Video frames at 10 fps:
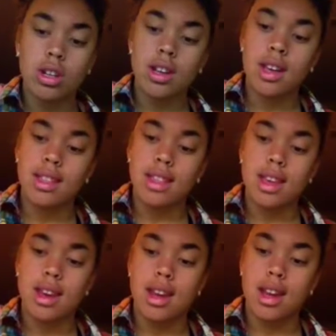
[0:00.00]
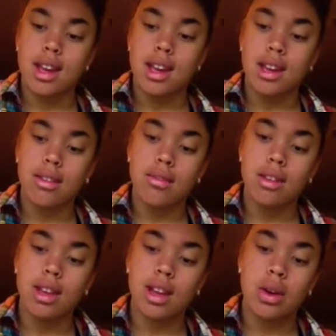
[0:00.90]
and then I have
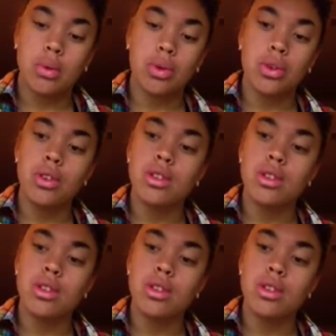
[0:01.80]
our